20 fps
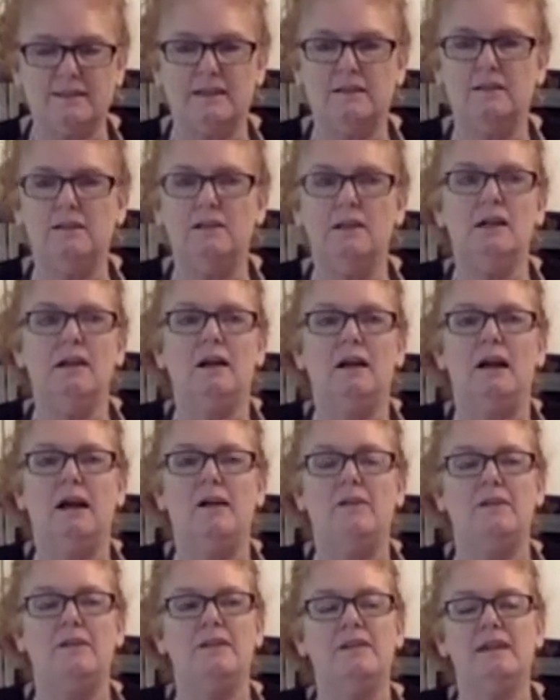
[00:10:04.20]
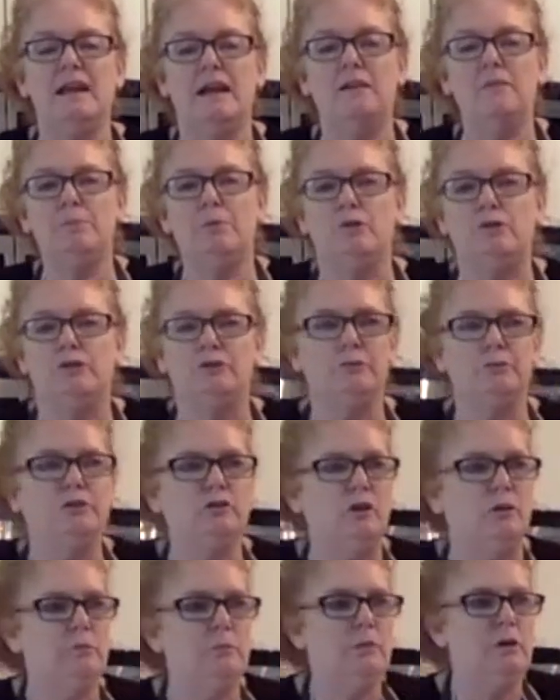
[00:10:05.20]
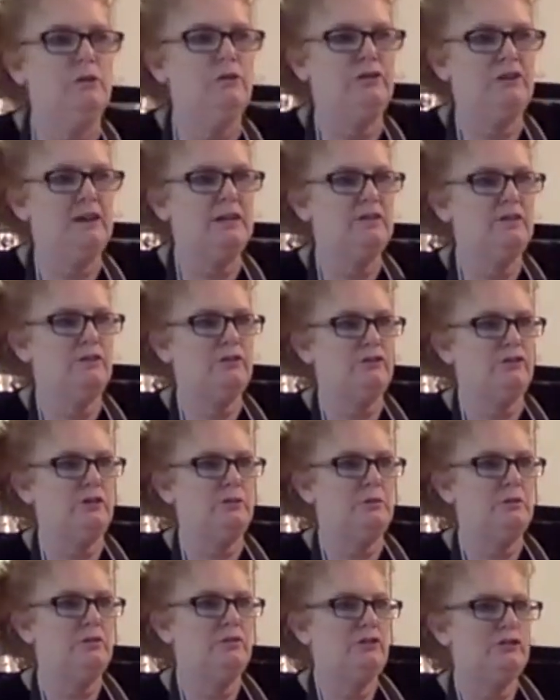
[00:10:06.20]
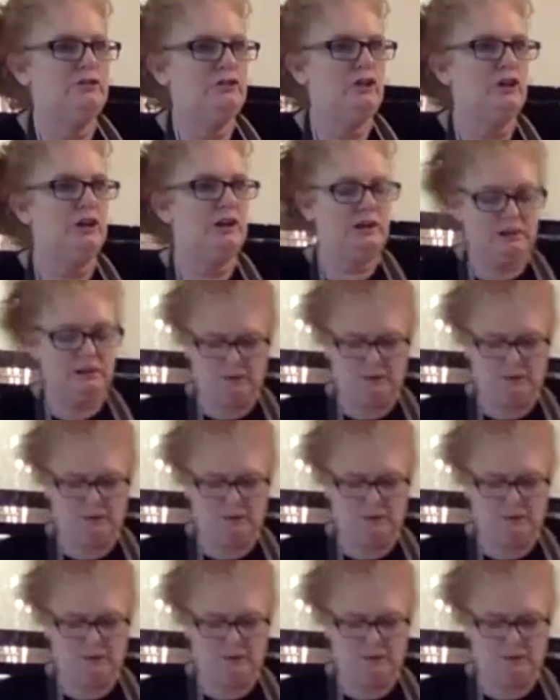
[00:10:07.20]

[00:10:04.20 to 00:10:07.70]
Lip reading: in, and then at the end put some chopped Maltesers through. It's stunning.